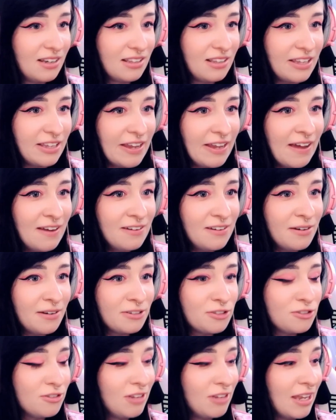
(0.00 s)
They had
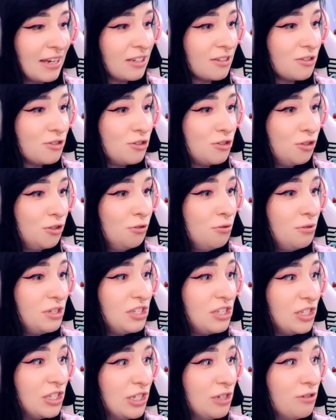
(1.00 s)
like 2
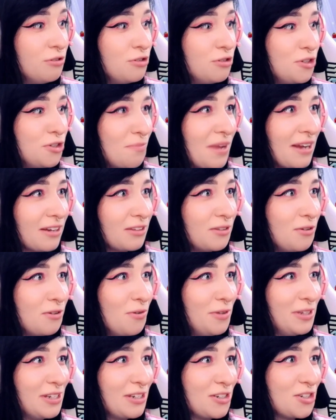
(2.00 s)
huge
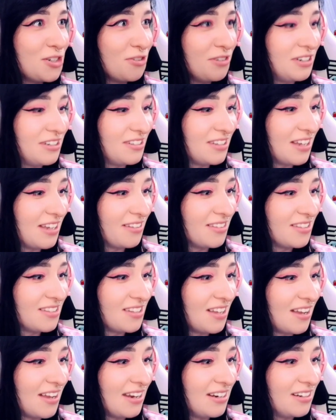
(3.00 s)
magnolia trees
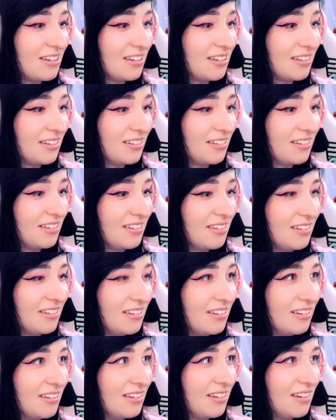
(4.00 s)
outside.
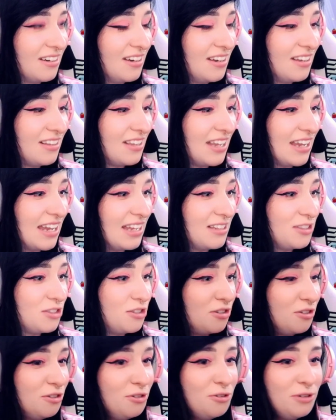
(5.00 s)
They had
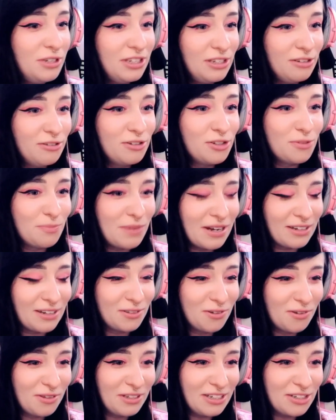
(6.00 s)
2 huge
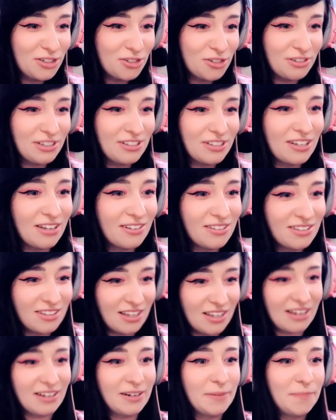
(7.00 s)
magnolia trees
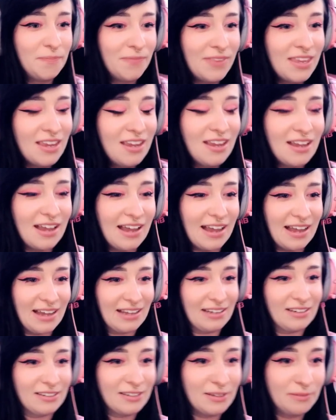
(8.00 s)
outside.
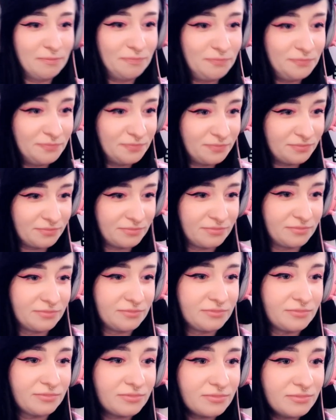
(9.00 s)
And
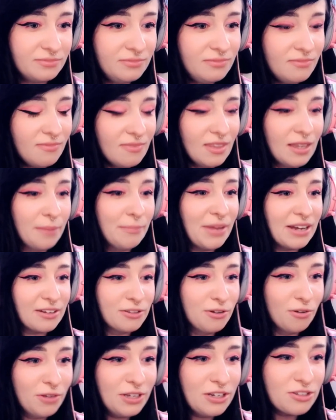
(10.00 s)

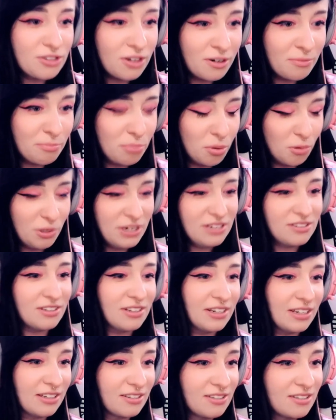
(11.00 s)
magnolias aren't
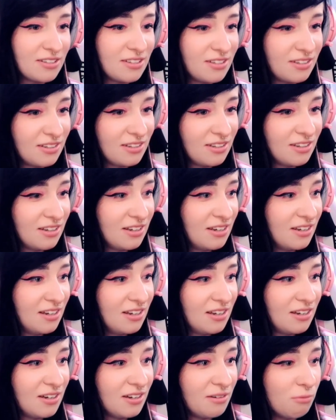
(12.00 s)
poisonous.
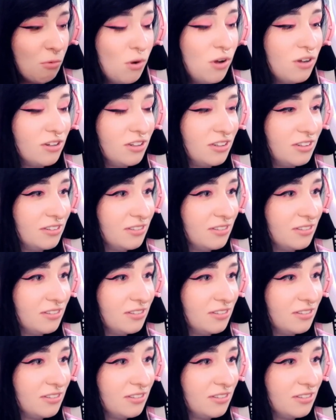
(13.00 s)
What?